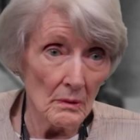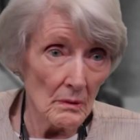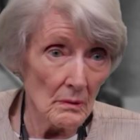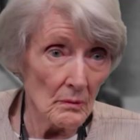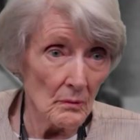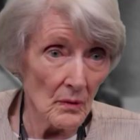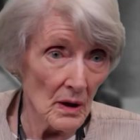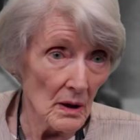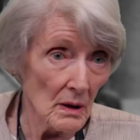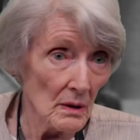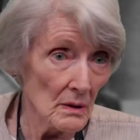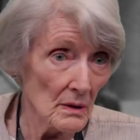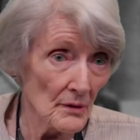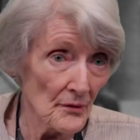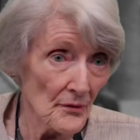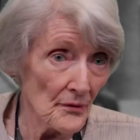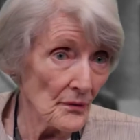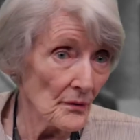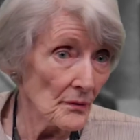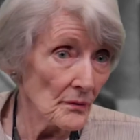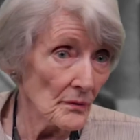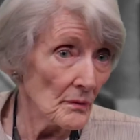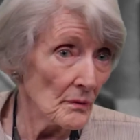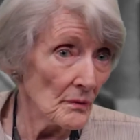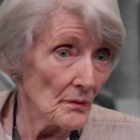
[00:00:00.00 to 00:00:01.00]
Well, if
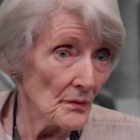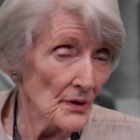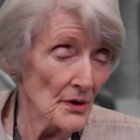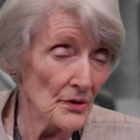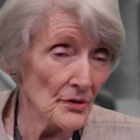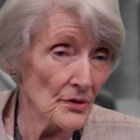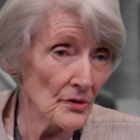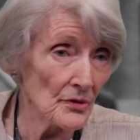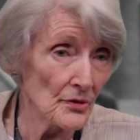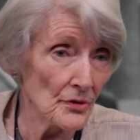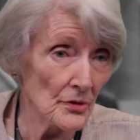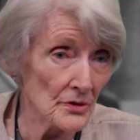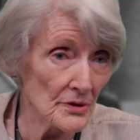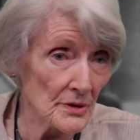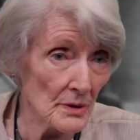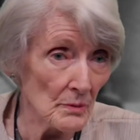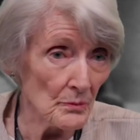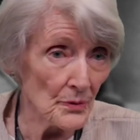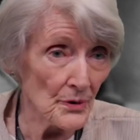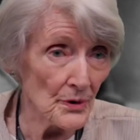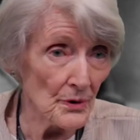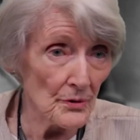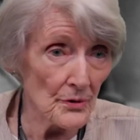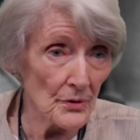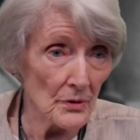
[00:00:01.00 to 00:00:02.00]
this is your
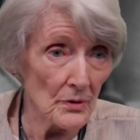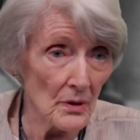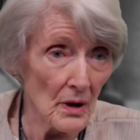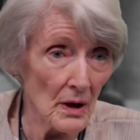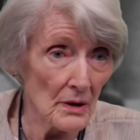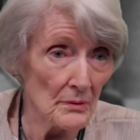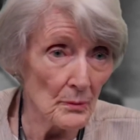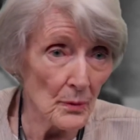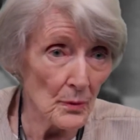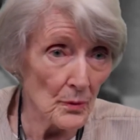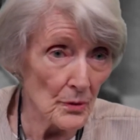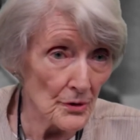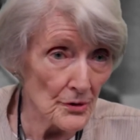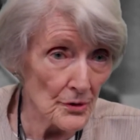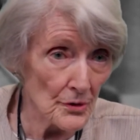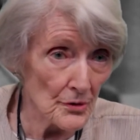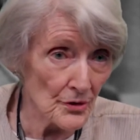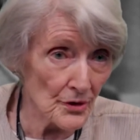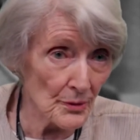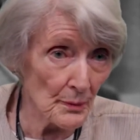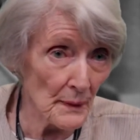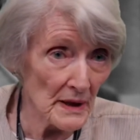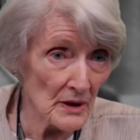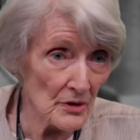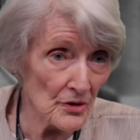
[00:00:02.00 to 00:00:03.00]
computer on board your
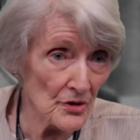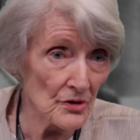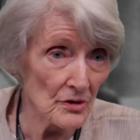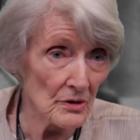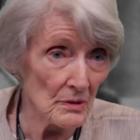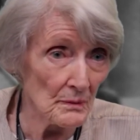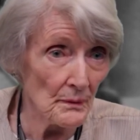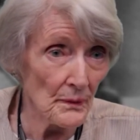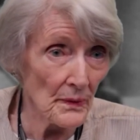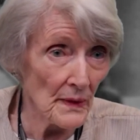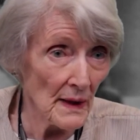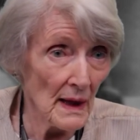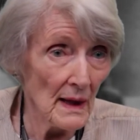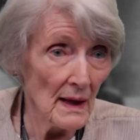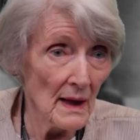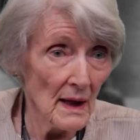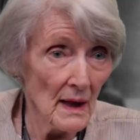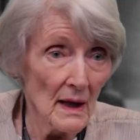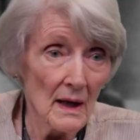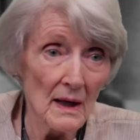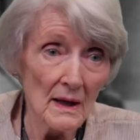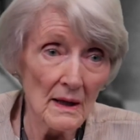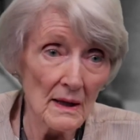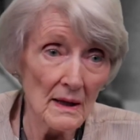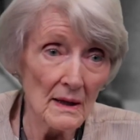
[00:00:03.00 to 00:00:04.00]
spaceship,
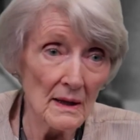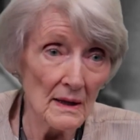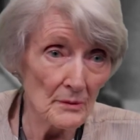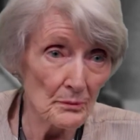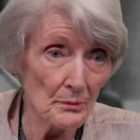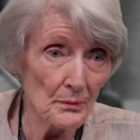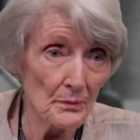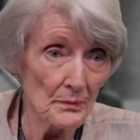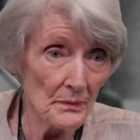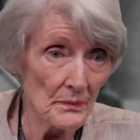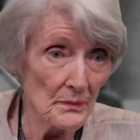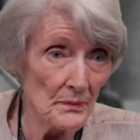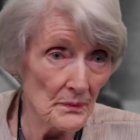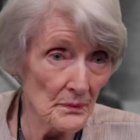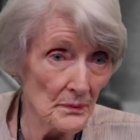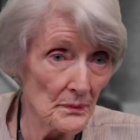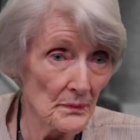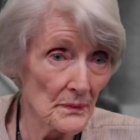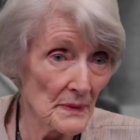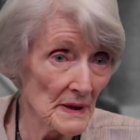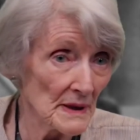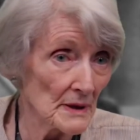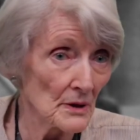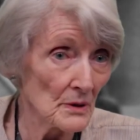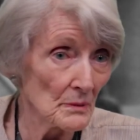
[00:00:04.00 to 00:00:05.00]
it
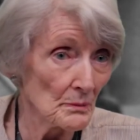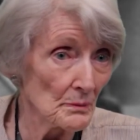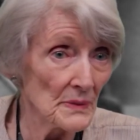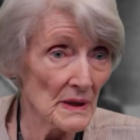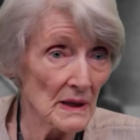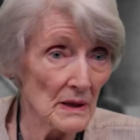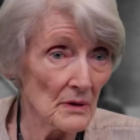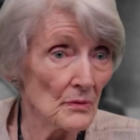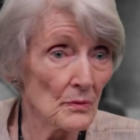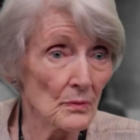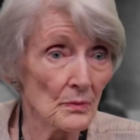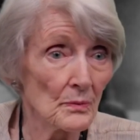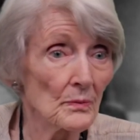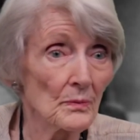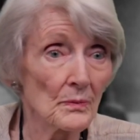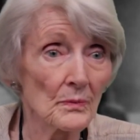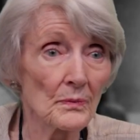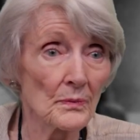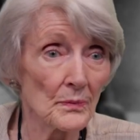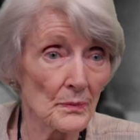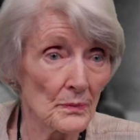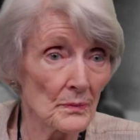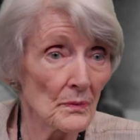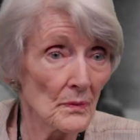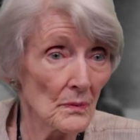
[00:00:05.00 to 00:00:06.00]
better be
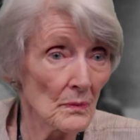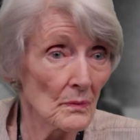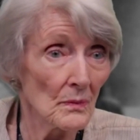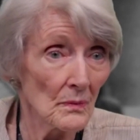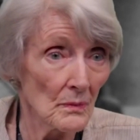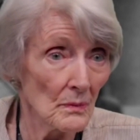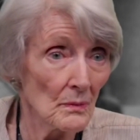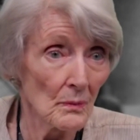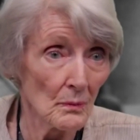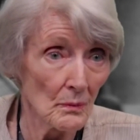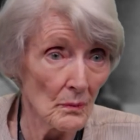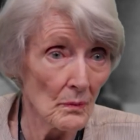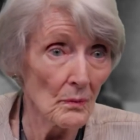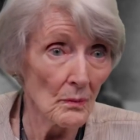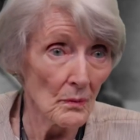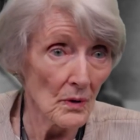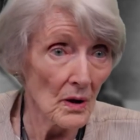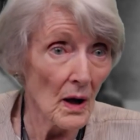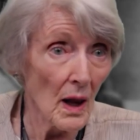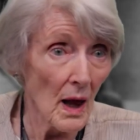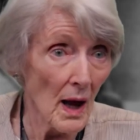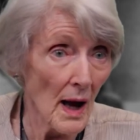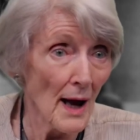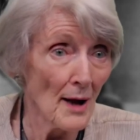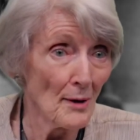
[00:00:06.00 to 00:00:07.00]

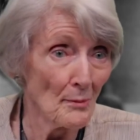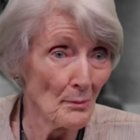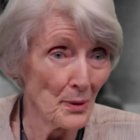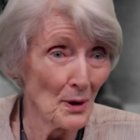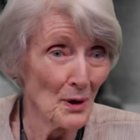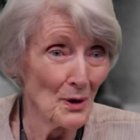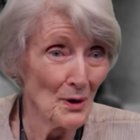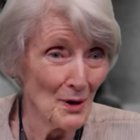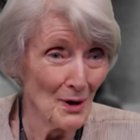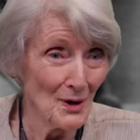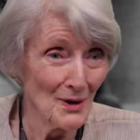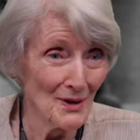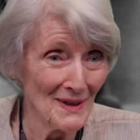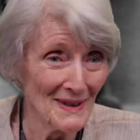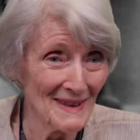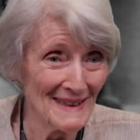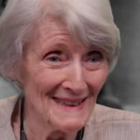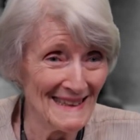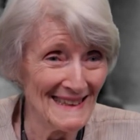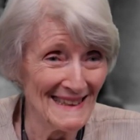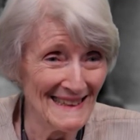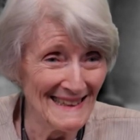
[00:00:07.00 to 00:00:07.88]
reliable. right.